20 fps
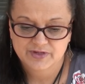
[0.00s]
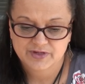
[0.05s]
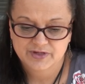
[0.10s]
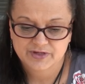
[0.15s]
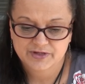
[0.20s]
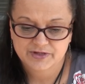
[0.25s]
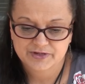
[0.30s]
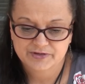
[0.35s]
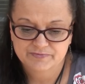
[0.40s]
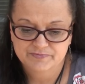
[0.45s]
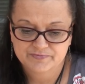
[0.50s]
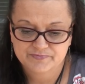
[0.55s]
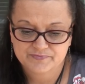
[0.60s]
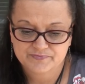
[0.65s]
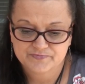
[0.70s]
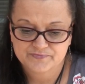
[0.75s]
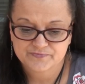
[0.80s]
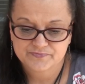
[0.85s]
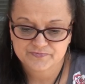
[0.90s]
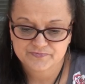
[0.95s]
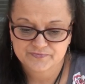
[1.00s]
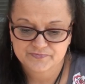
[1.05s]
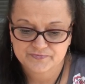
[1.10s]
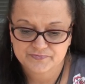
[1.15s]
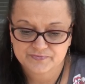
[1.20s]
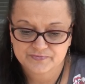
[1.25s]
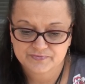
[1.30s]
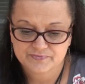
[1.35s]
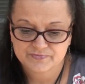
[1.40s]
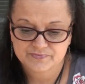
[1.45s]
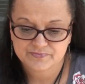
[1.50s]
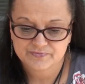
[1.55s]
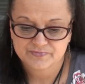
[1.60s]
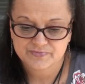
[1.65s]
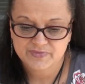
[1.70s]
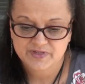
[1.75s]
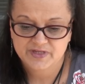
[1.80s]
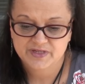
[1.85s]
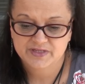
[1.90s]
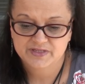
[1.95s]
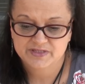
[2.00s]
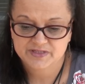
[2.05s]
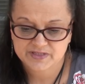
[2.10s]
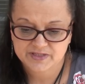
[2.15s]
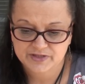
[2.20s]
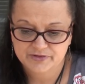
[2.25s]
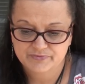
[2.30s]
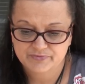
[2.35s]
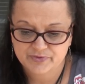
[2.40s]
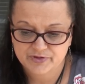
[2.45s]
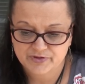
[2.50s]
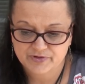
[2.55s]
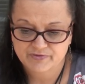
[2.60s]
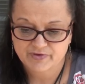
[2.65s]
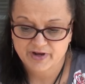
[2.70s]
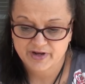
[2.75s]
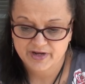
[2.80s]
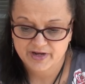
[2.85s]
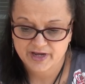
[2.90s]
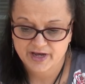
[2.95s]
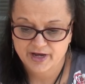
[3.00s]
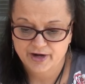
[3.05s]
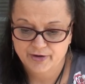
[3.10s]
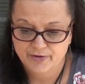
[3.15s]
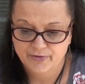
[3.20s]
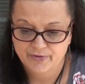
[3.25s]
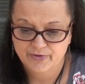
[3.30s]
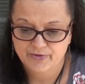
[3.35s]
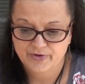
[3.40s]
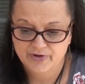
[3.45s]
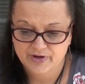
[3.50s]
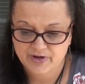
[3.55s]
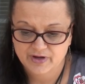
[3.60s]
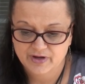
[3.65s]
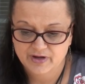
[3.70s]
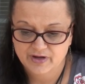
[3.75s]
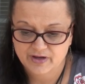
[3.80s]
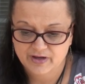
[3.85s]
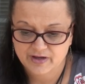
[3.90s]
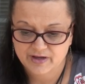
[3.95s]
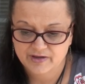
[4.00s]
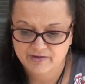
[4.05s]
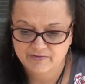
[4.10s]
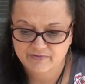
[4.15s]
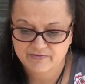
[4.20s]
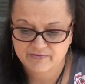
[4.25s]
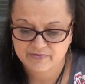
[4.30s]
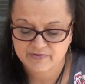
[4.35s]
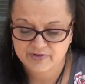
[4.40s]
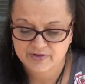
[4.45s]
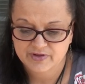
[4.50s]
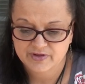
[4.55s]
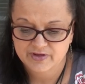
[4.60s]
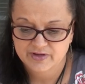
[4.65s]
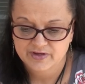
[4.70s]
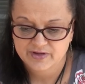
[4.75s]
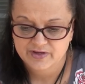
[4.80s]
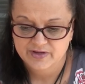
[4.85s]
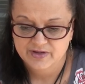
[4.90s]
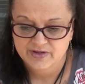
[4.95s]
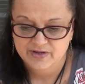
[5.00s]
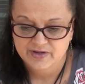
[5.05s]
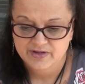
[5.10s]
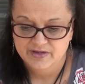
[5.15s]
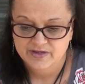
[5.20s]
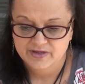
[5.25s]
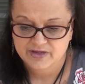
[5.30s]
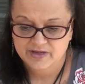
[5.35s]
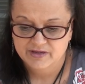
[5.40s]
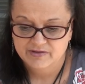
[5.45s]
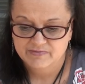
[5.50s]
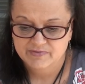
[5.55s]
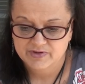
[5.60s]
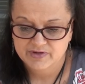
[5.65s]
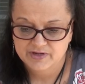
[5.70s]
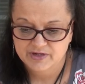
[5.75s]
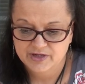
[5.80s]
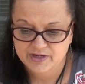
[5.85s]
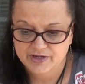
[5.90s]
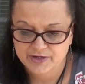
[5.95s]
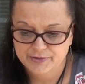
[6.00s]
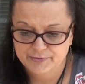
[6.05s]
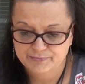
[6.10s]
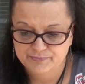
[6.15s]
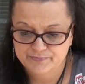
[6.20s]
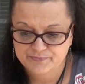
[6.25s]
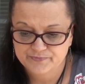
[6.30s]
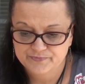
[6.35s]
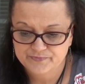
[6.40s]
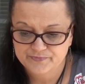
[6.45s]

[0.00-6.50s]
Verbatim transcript: Um, he's sleeping right now. I've given him